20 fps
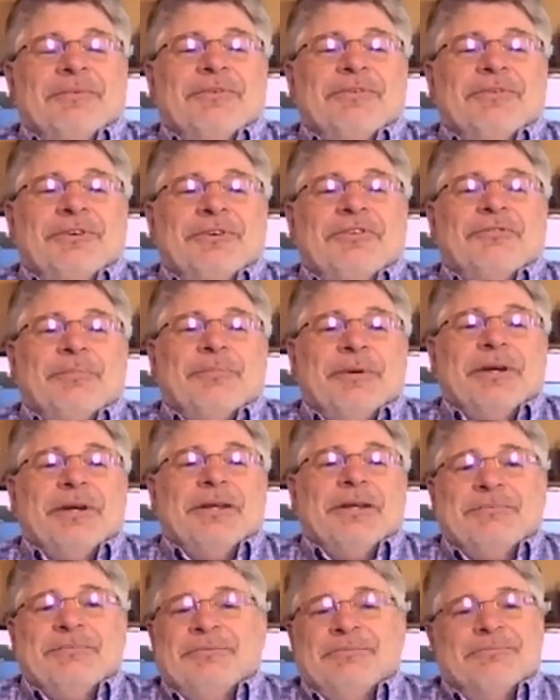she
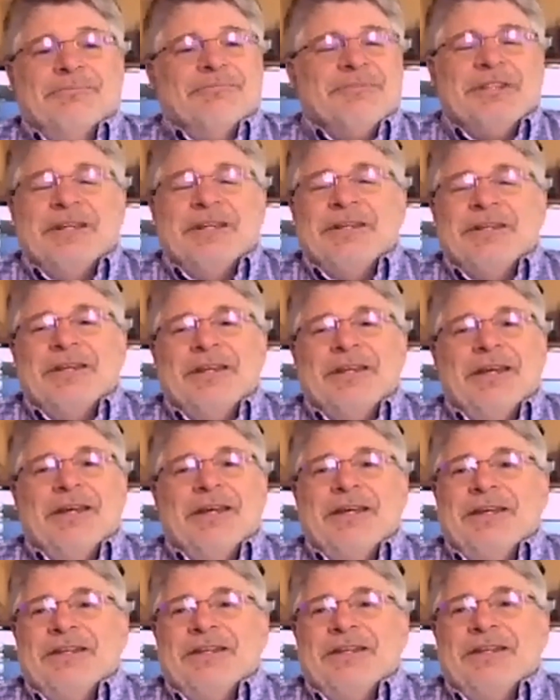spent 10
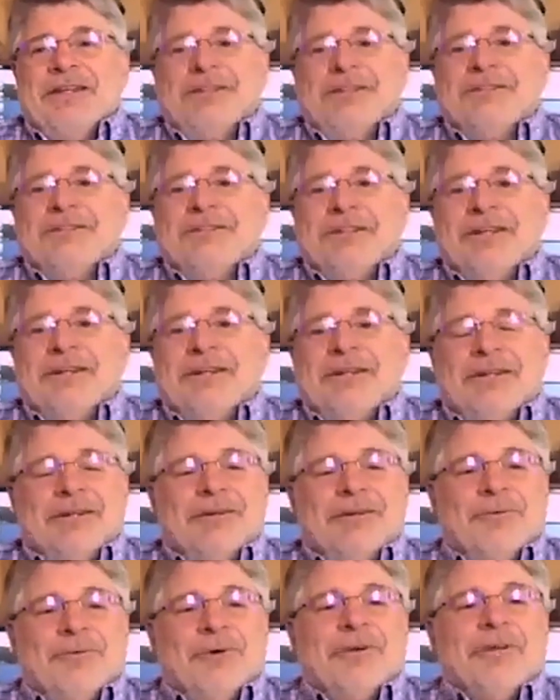days
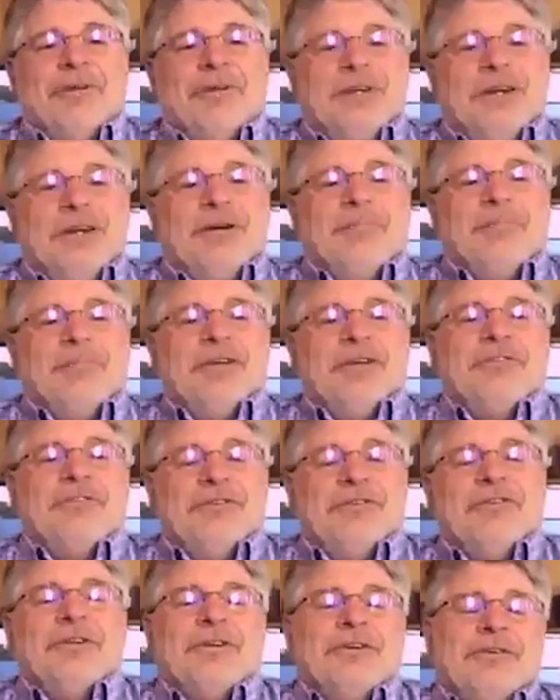working up lessons
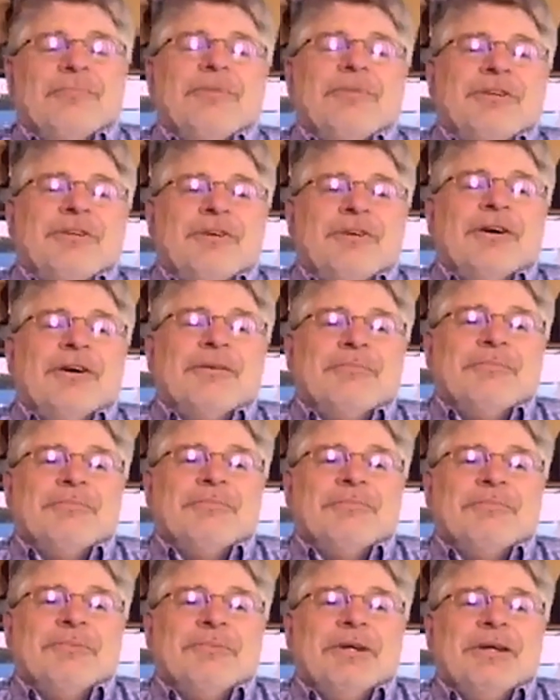that could be taught
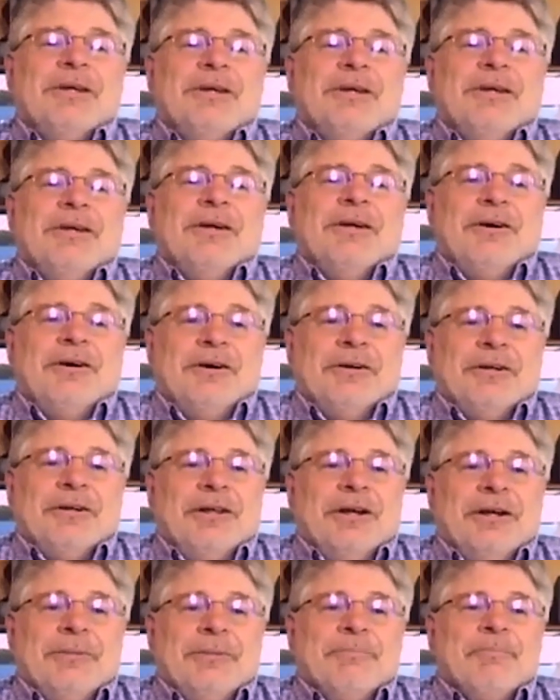
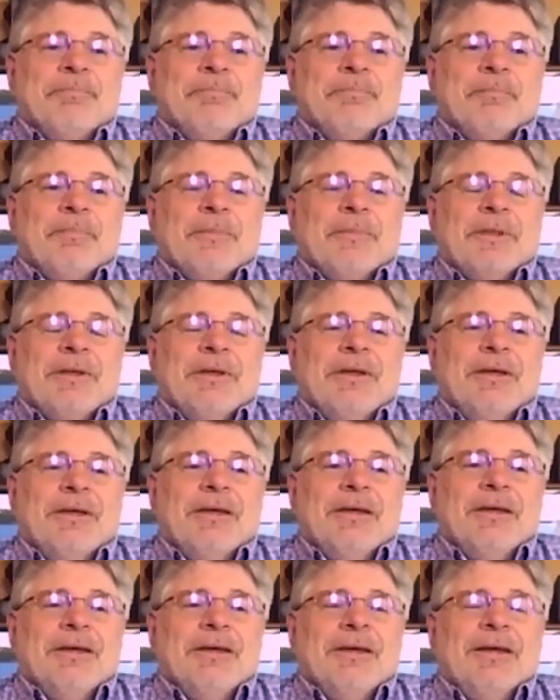online.
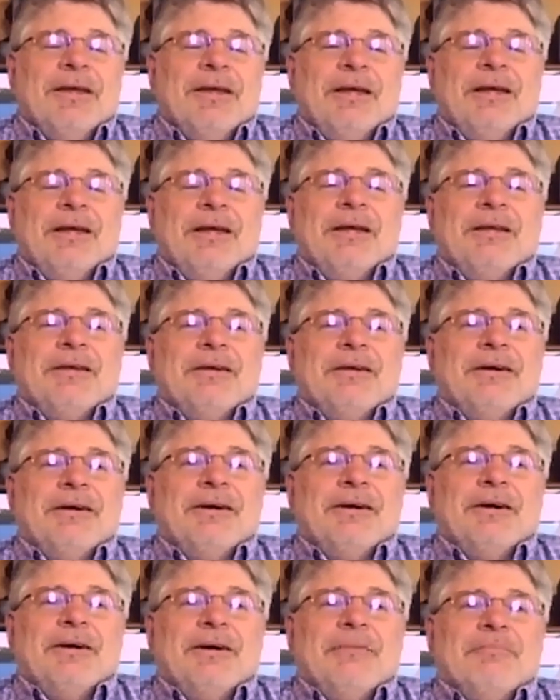And
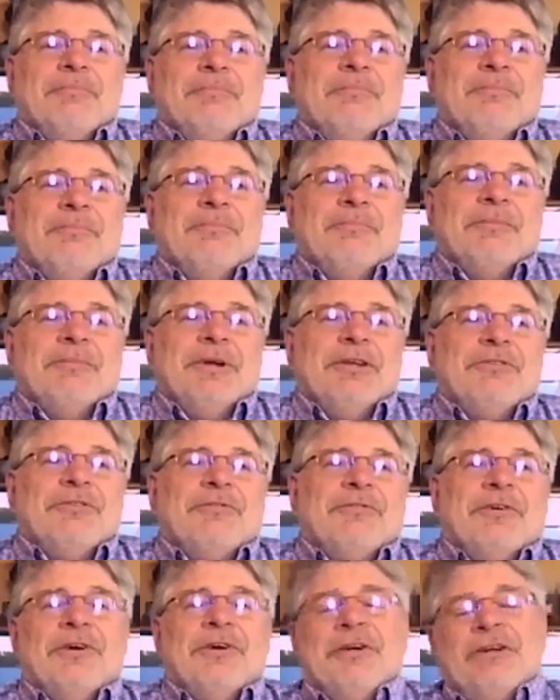it's
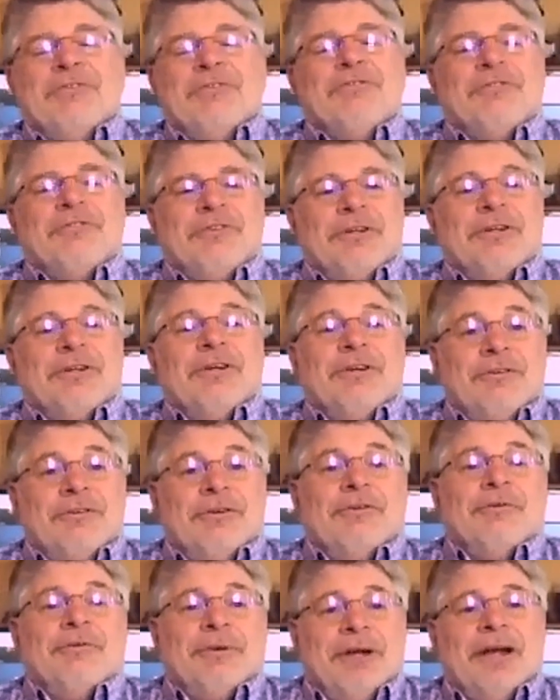very interesting to hear
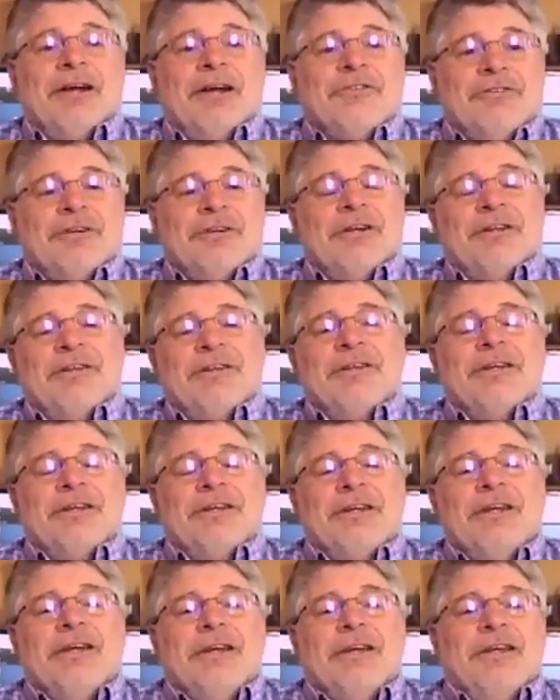her reaction. I think
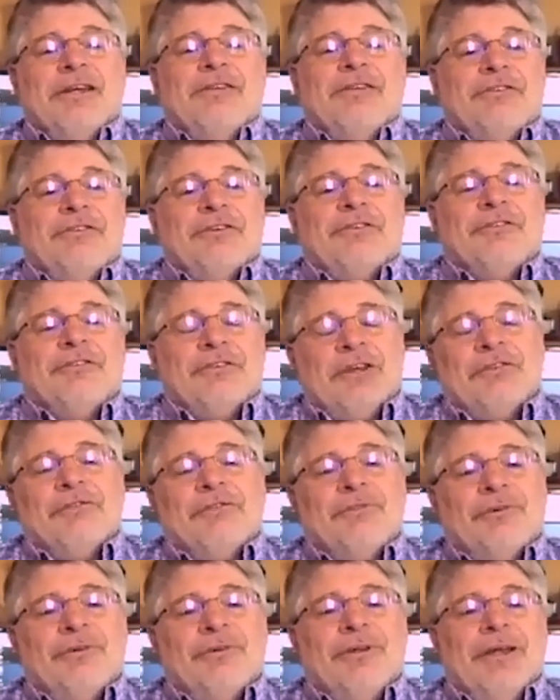it's
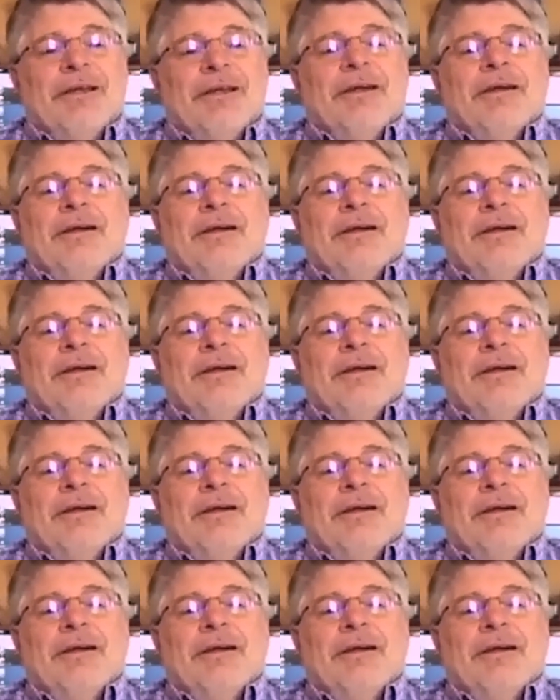successful.